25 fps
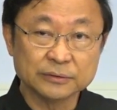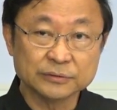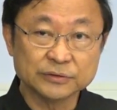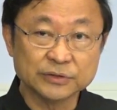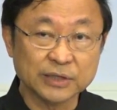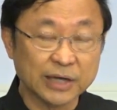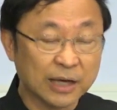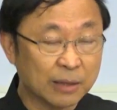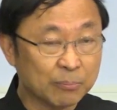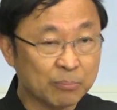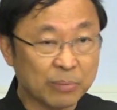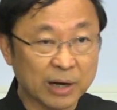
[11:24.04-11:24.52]

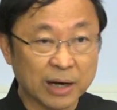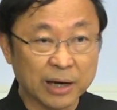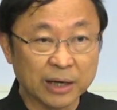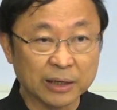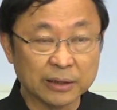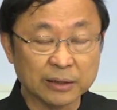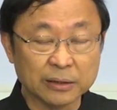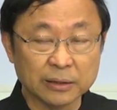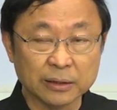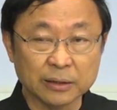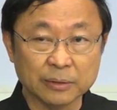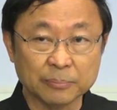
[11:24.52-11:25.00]
chaired
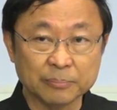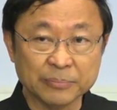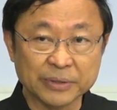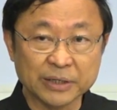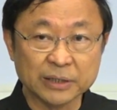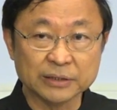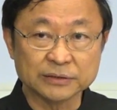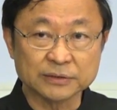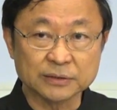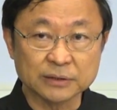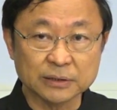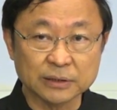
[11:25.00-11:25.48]
by the
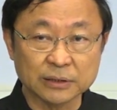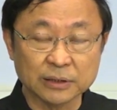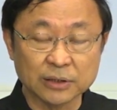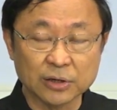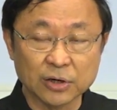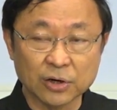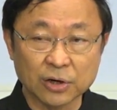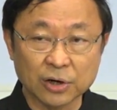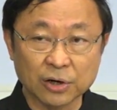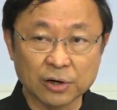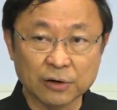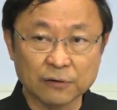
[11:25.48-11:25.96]

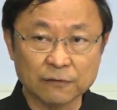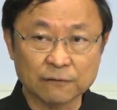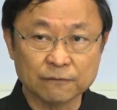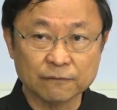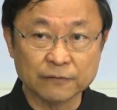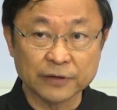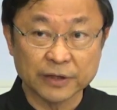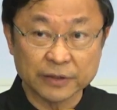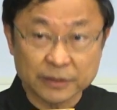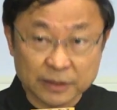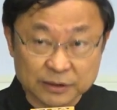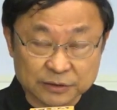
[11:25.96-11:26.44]
Minister
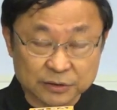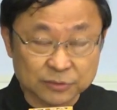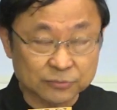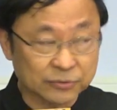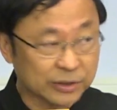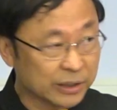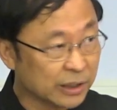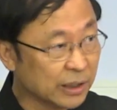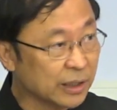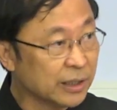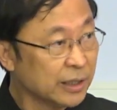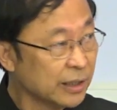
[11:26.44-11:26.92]
of
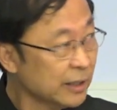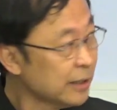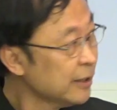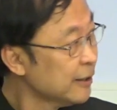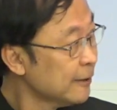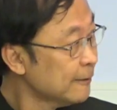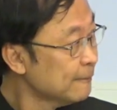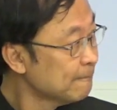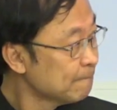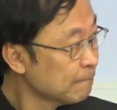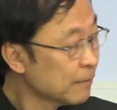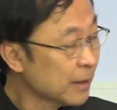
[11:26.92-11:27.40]
Industry,
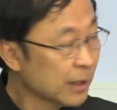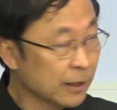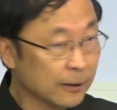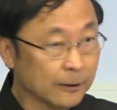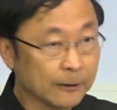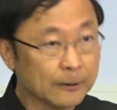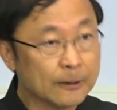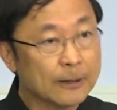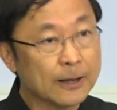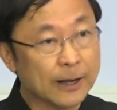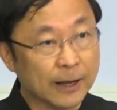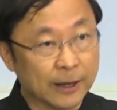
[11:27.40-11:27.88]

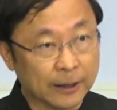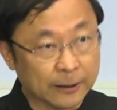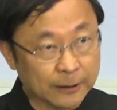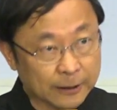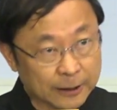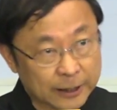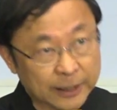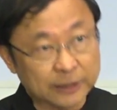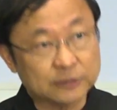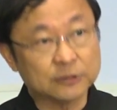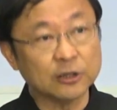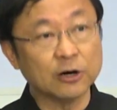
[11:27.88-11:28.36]

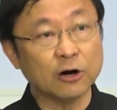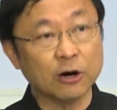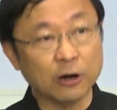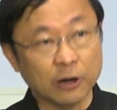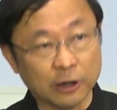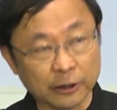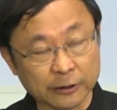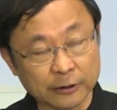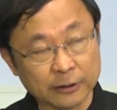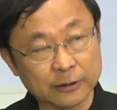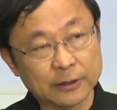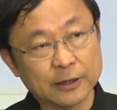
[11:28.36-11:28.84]
and later
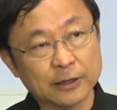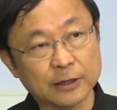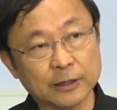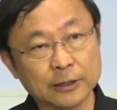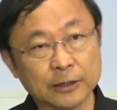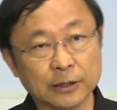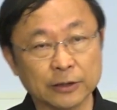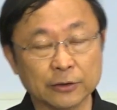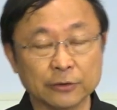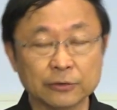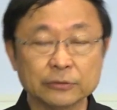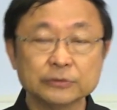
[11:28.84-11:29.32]
on
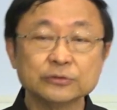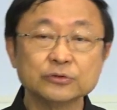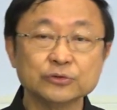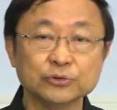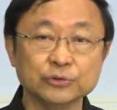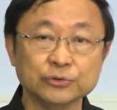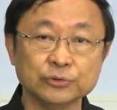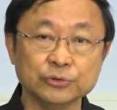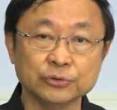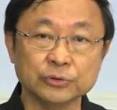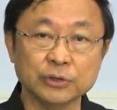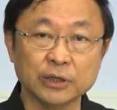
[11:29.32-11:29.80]

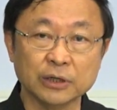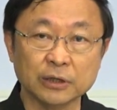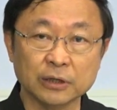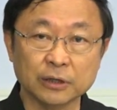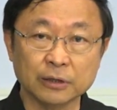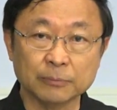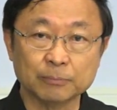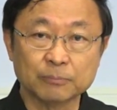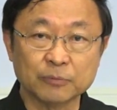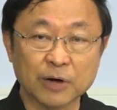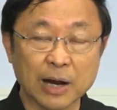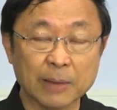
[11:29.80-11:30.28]
to
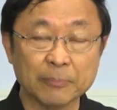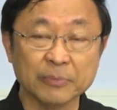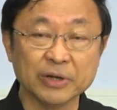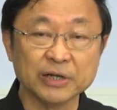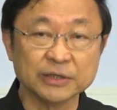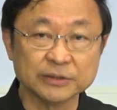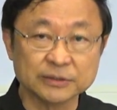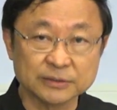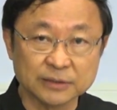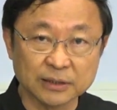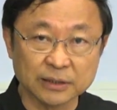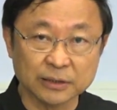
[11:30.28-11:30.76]
the Prime
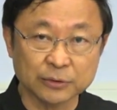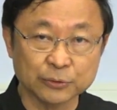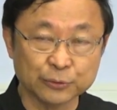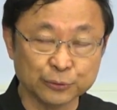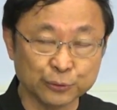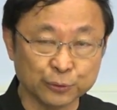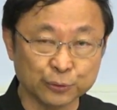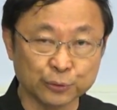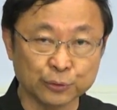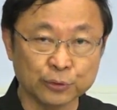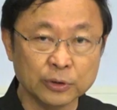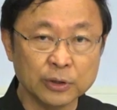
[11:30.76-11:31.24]
Minister
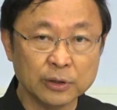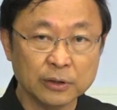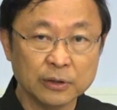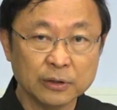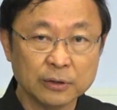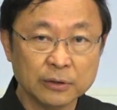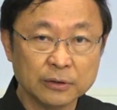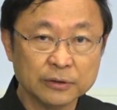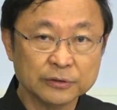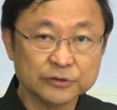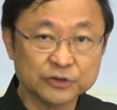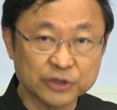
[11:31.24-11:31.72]
who
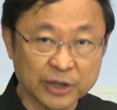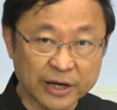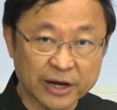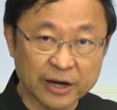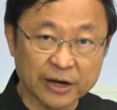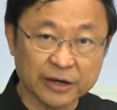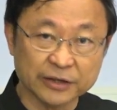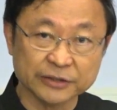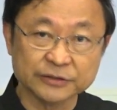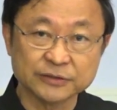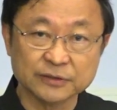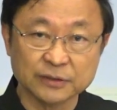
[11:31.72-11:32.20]

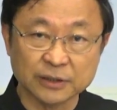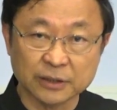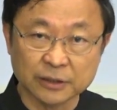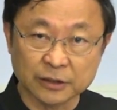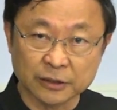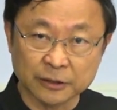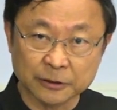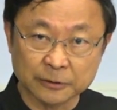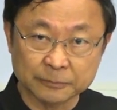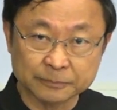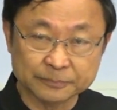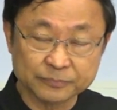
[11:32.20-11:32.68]
chairs
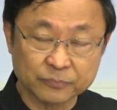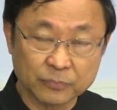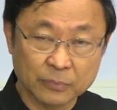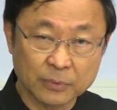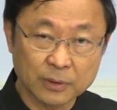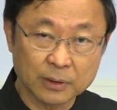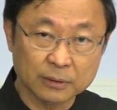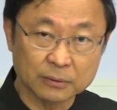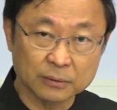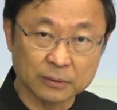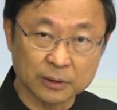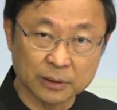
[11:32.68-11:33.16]
the
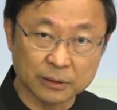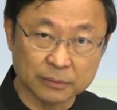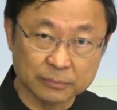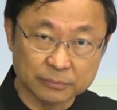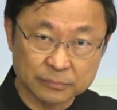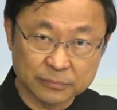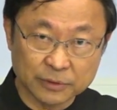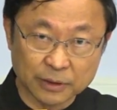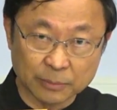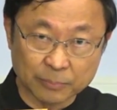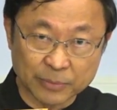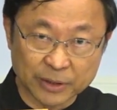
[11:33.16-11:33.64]

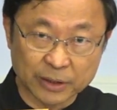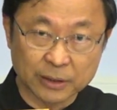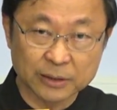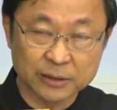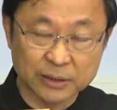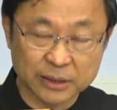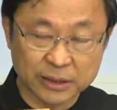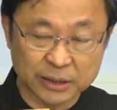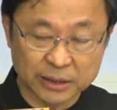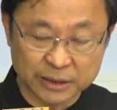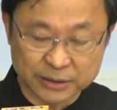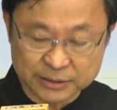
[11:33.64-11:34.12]
big
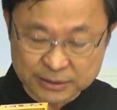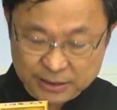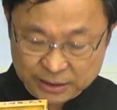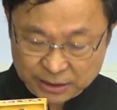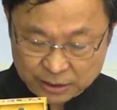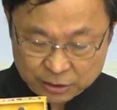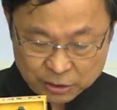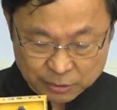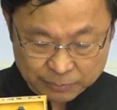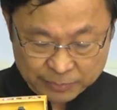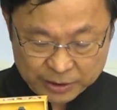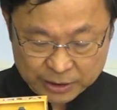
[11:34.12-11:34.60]

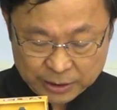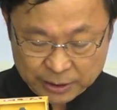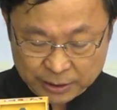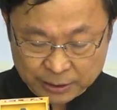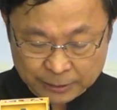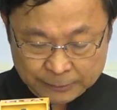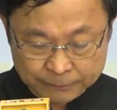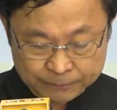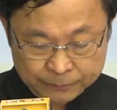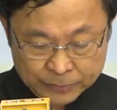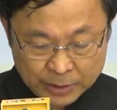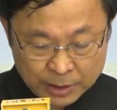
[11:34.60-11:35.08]
EEC
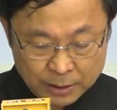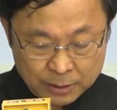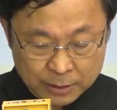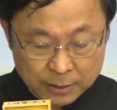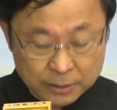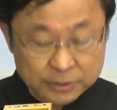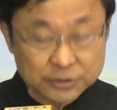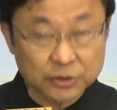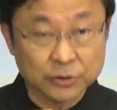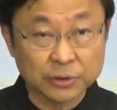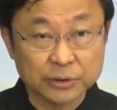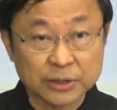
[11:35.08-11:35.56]
committee.
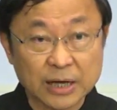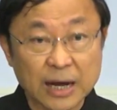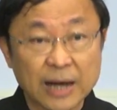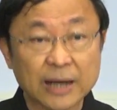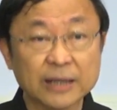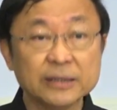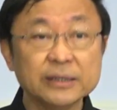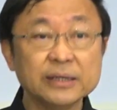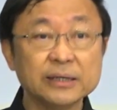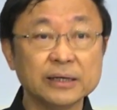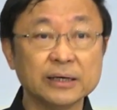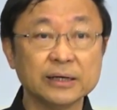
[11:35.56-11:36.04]
So the
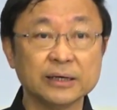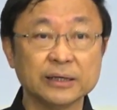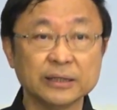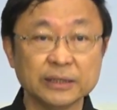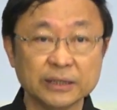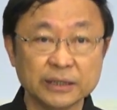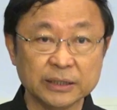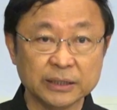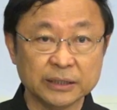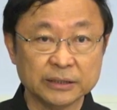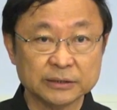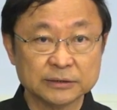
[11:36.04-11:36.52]
idea
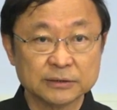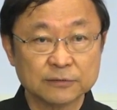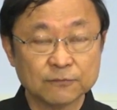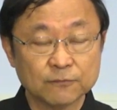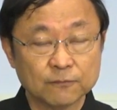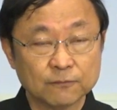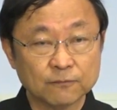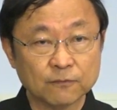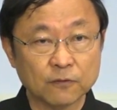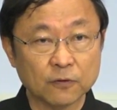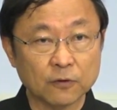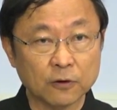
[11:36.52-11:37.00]
is
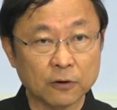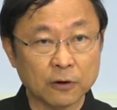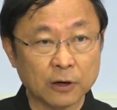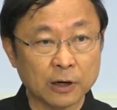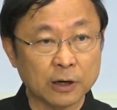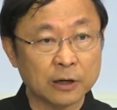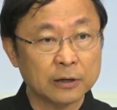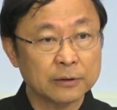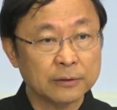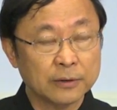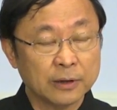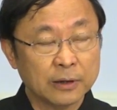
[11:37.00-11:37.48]

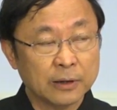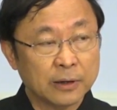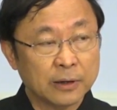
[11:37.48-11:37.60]
for